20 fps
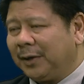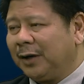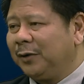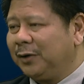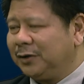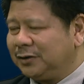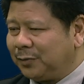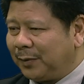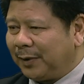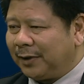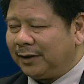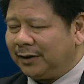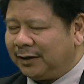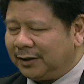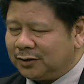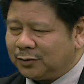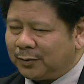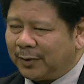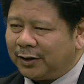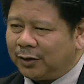But
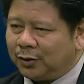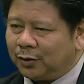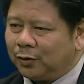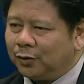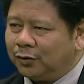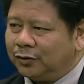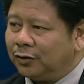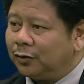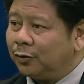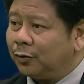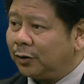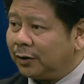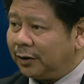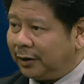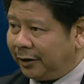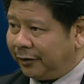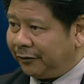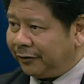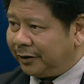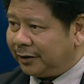it is when you go to the
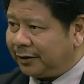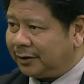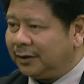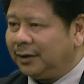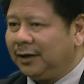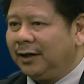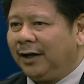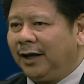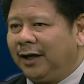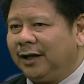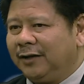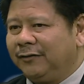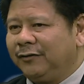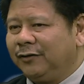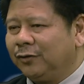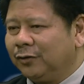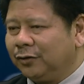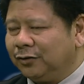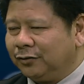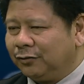rural area, and
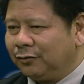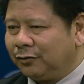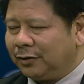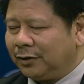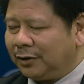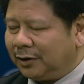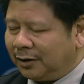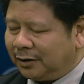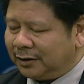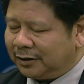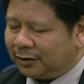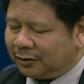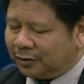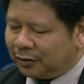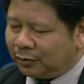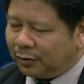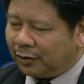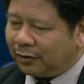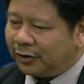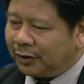if you go to
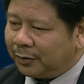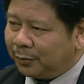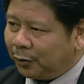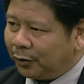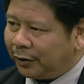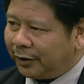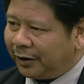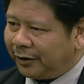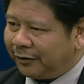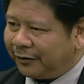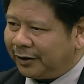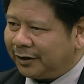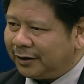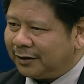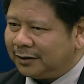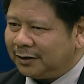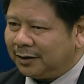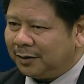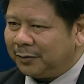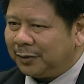into a remote
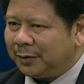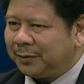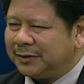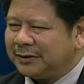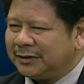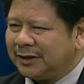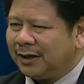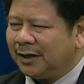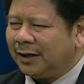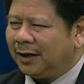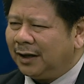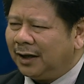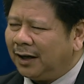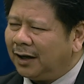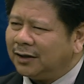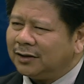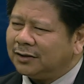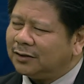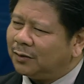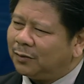area, people say,
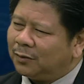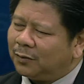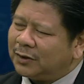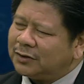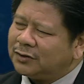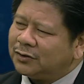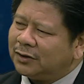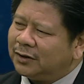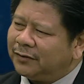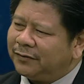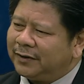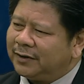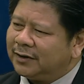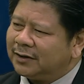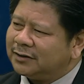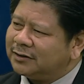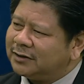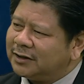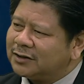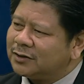what's so
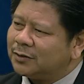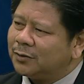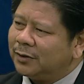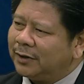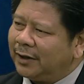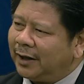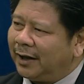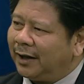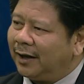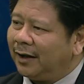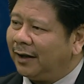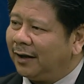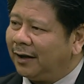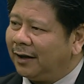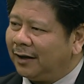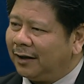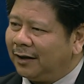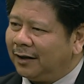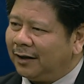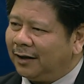difficult, just go there.
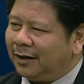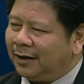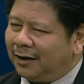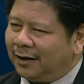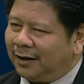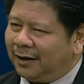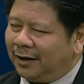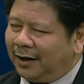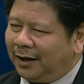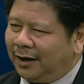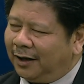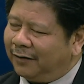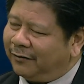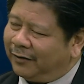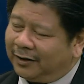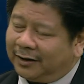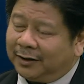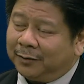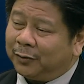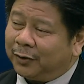
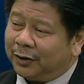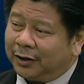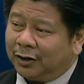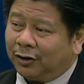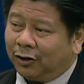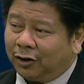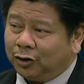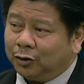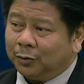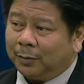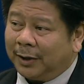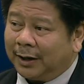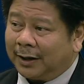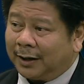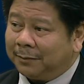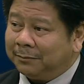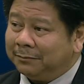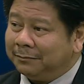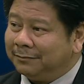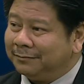Have anybody gone to
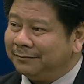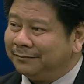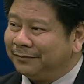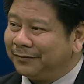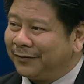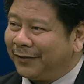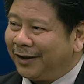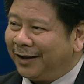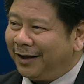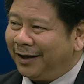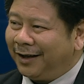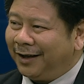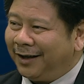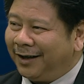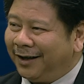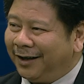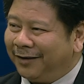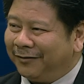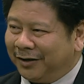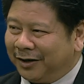Baram?
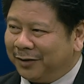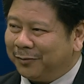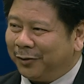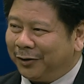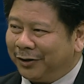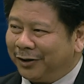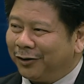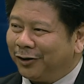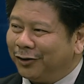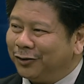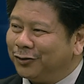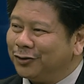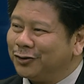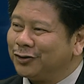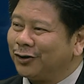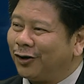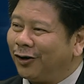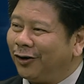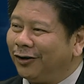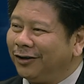Have anybody gone
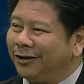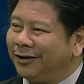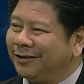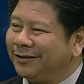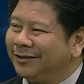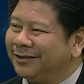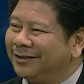to Song?